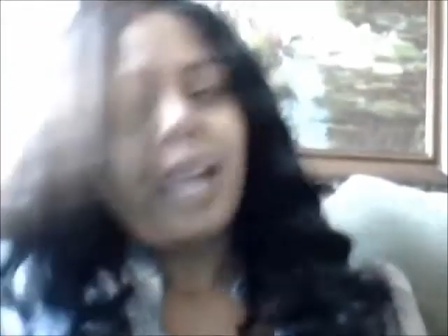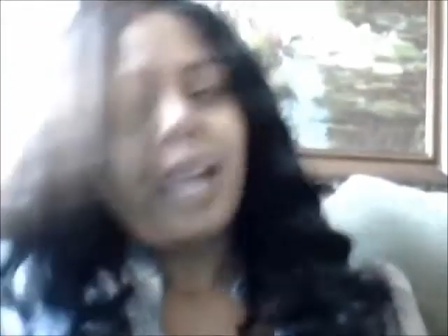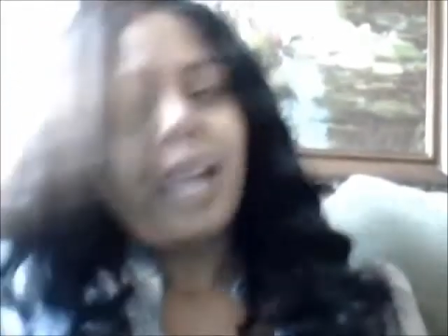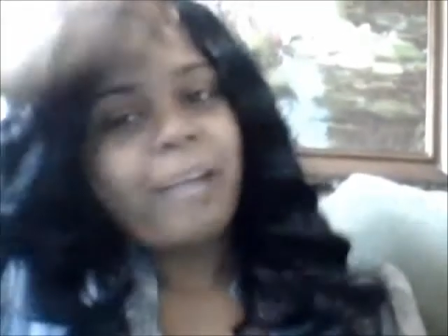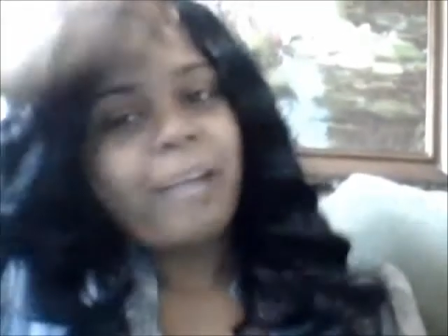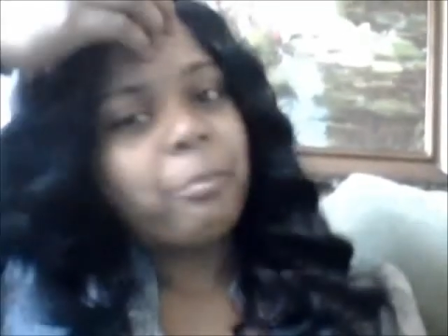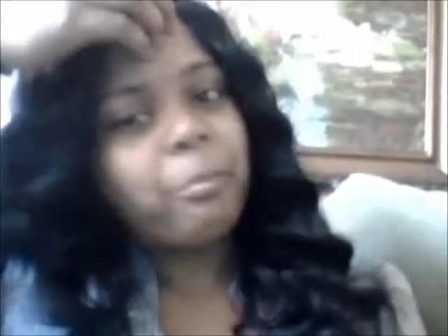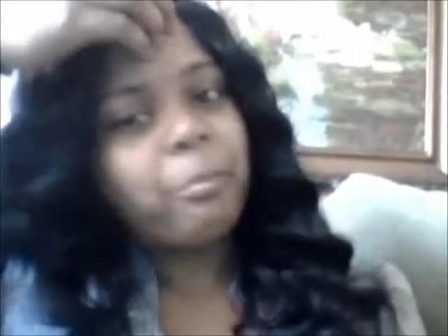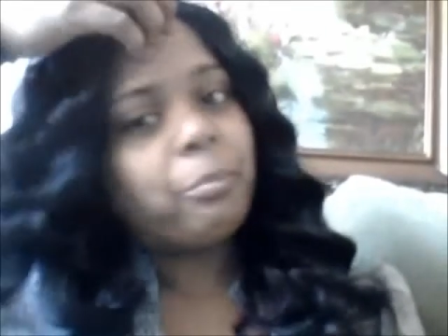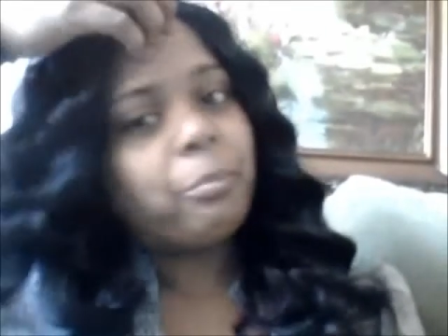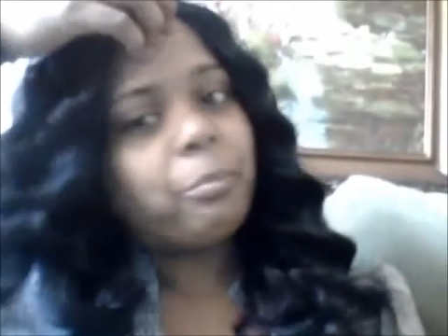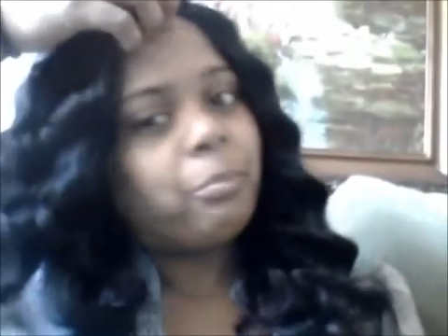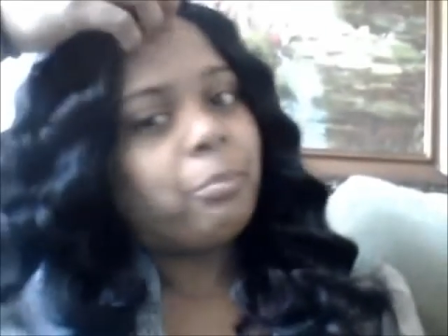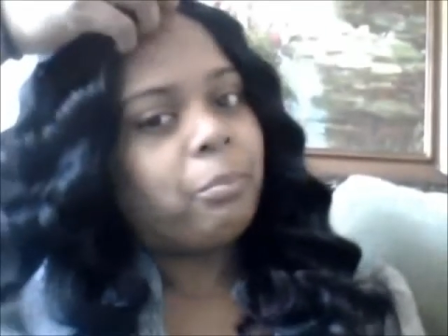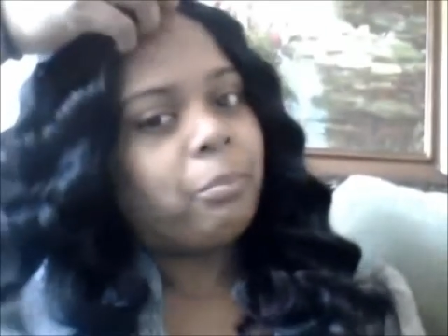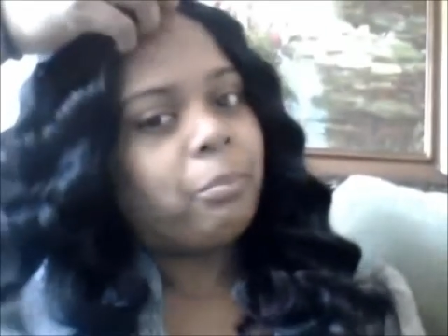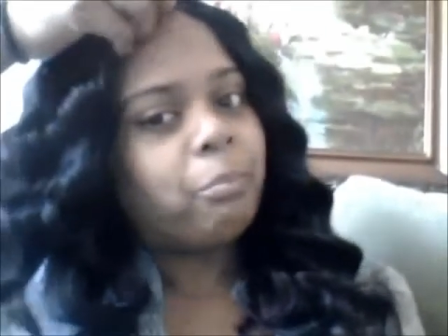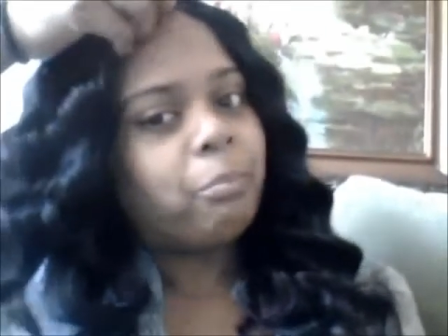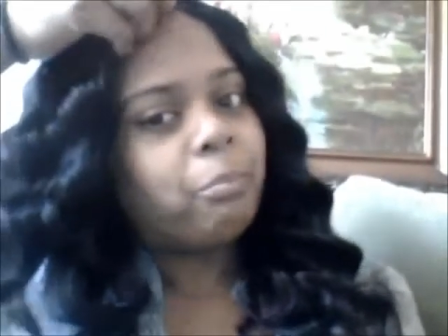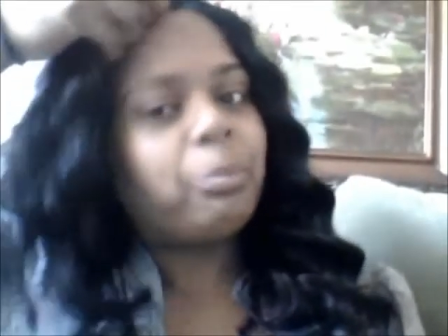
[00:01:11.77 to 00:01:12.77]
I
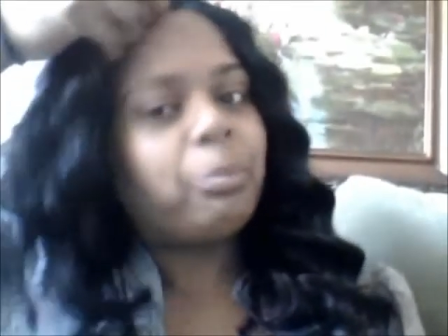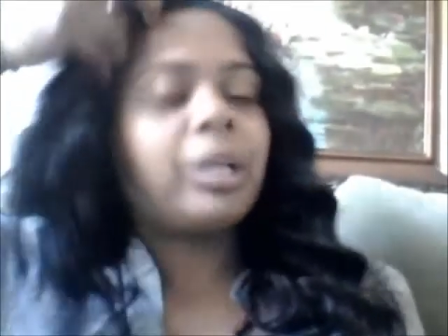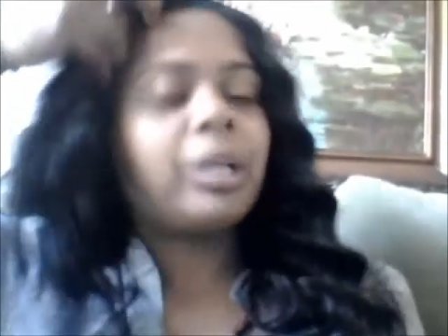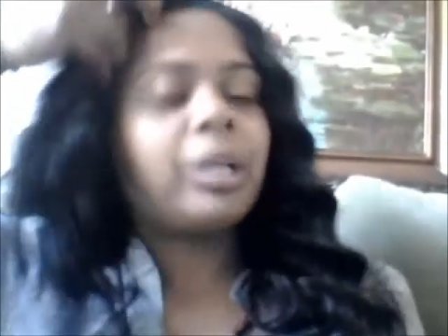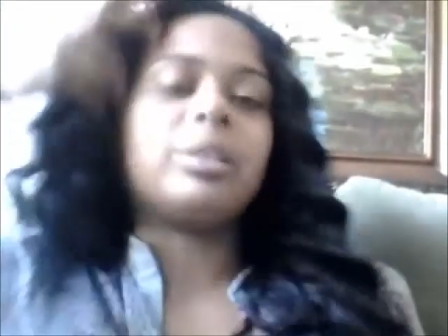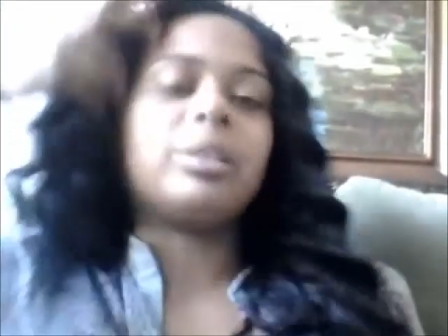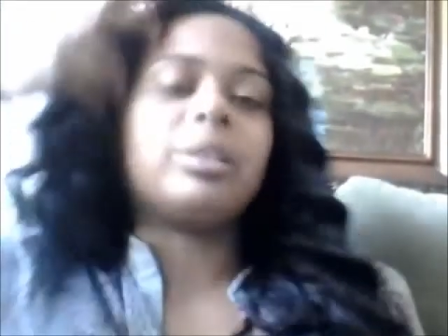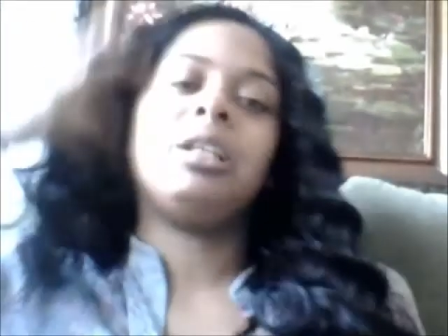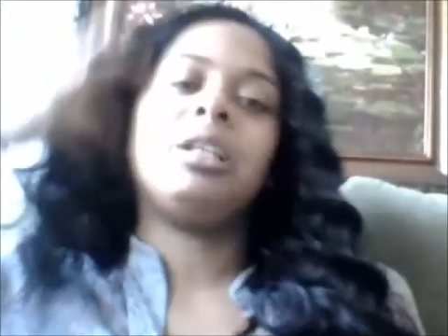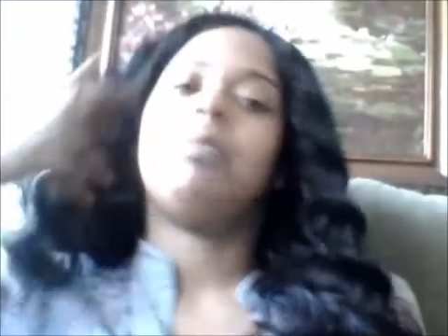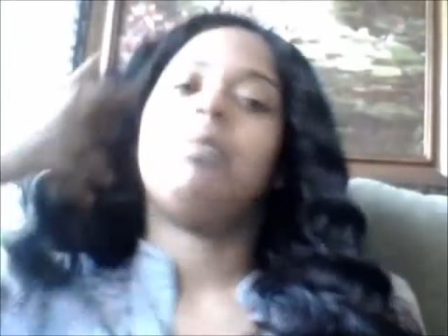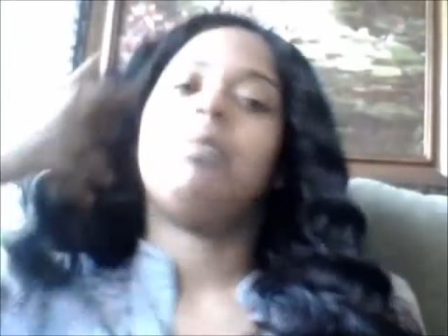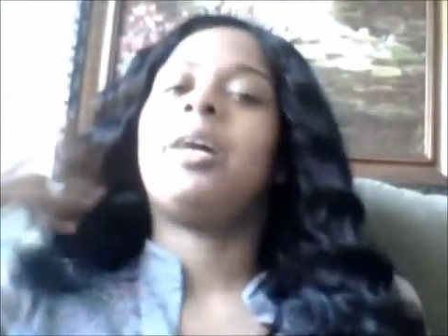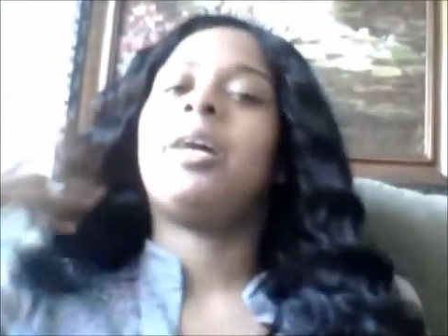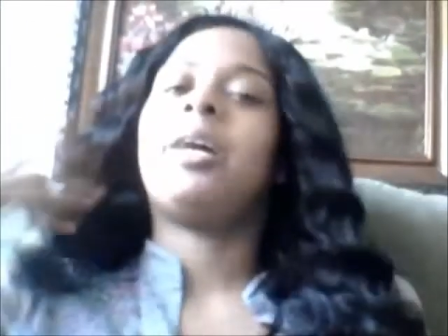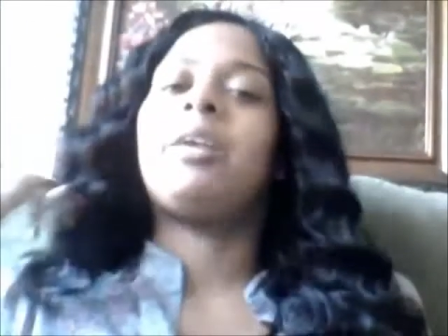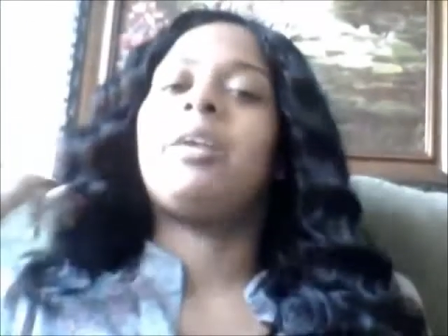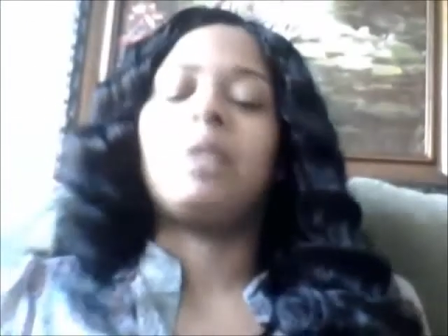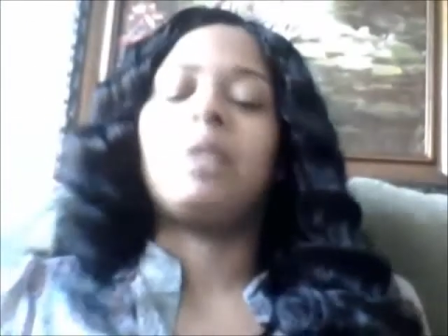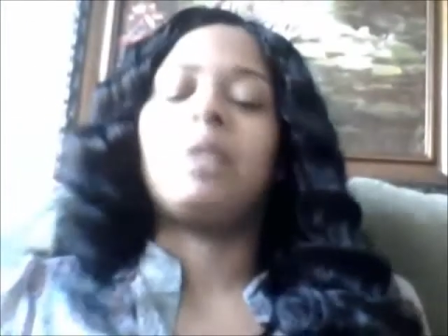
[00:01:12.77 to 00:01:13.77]
barely leave my hair out.